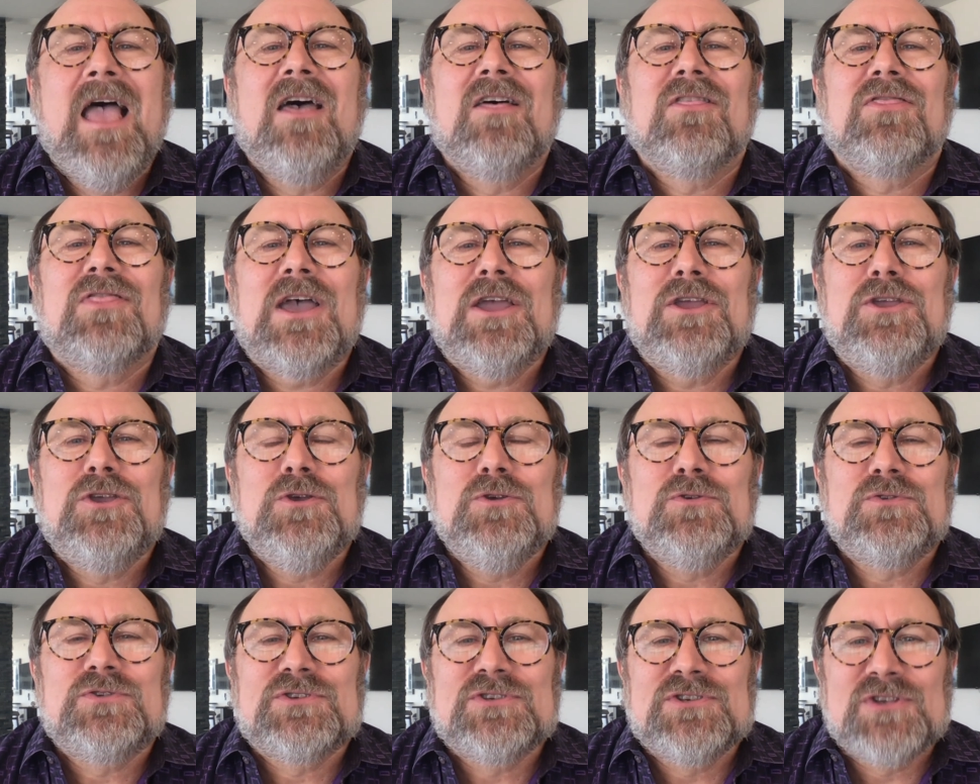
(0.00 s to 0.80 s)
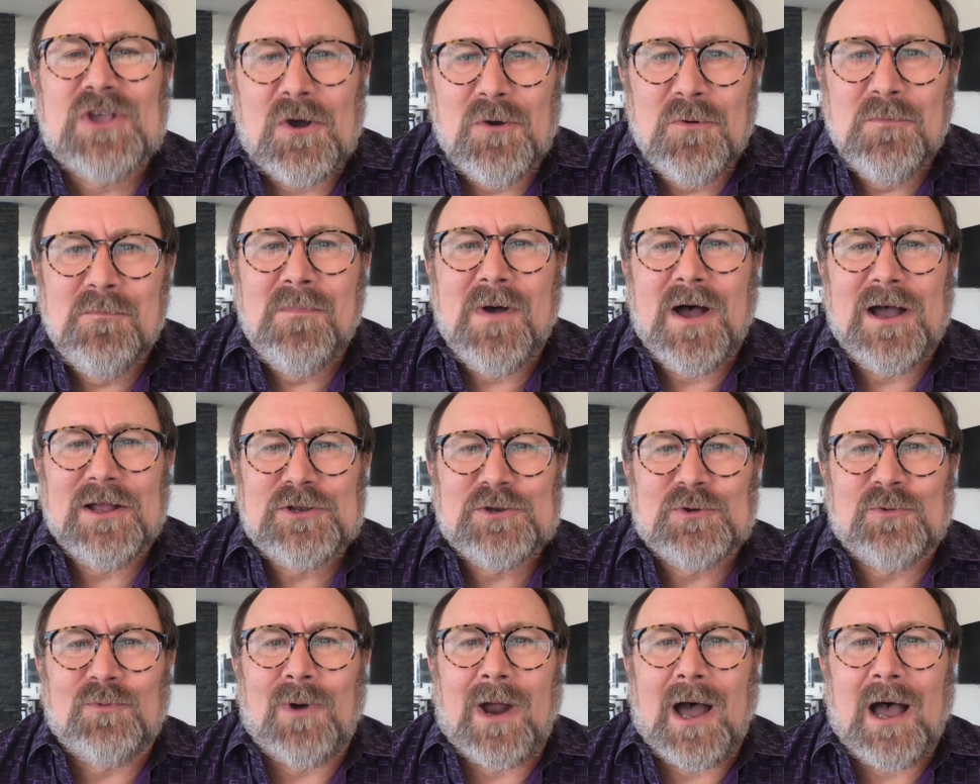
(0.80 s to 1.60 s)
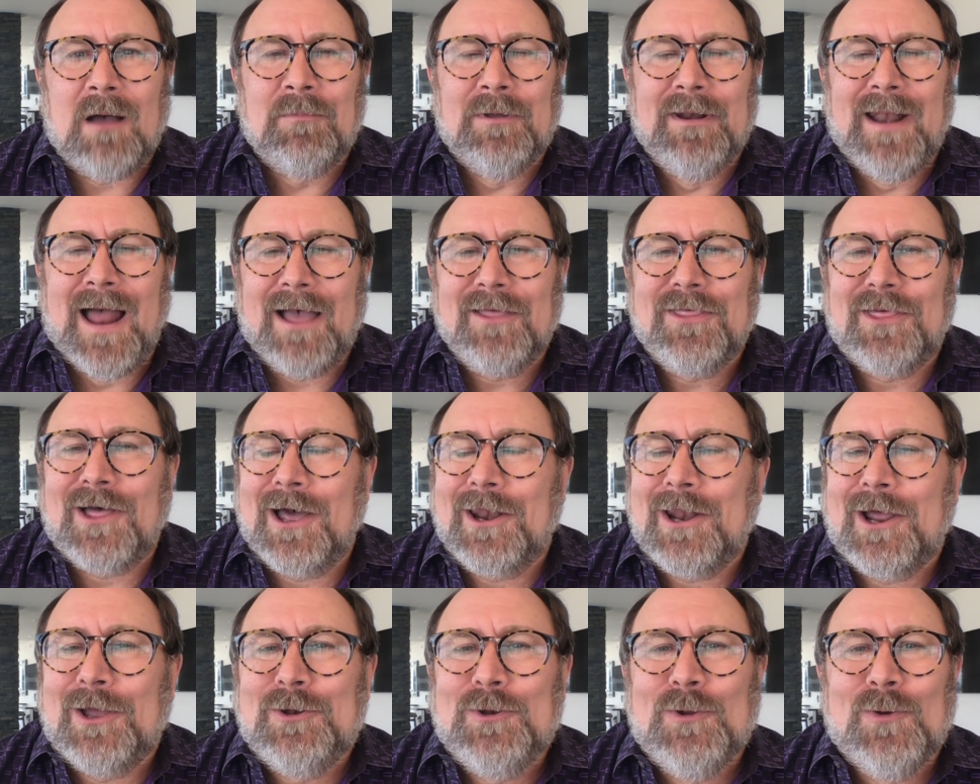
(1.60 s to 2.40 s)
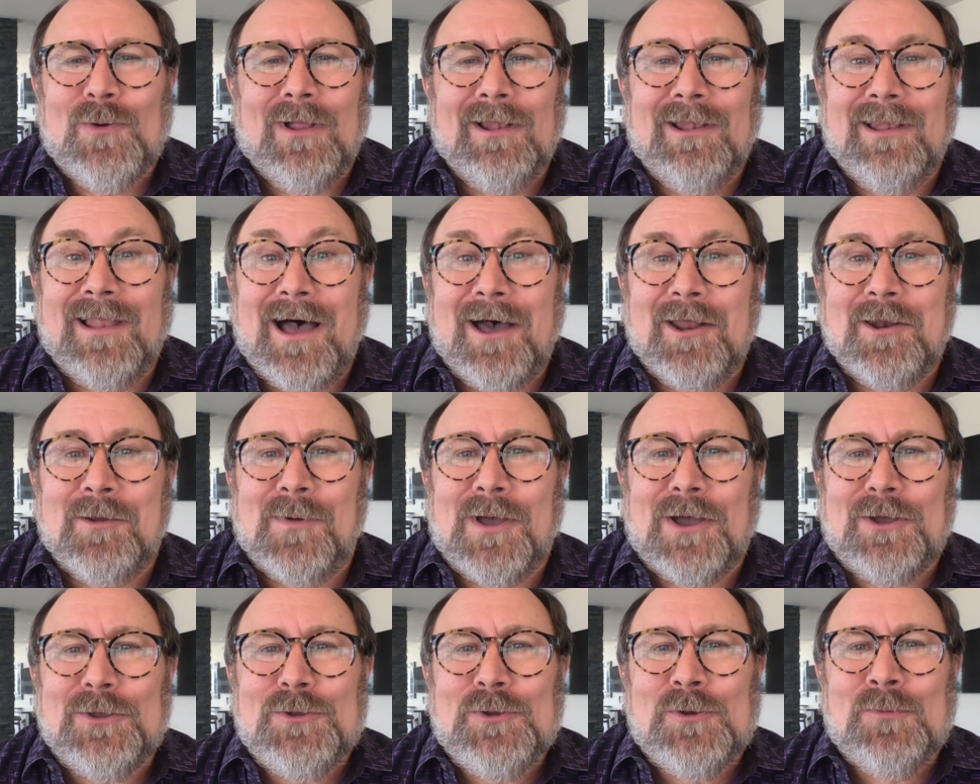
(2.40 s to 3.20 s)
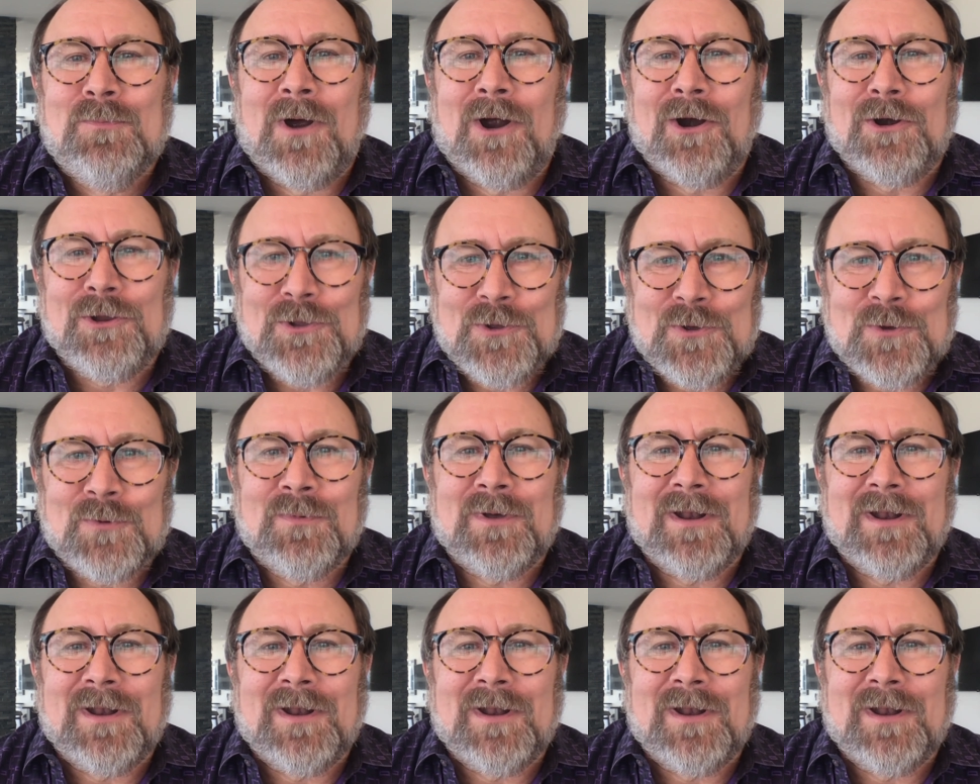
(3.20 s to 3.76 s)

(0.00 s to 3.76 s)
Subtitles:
Thank you so much, Robyn. I thought I knew a lot about UBarU,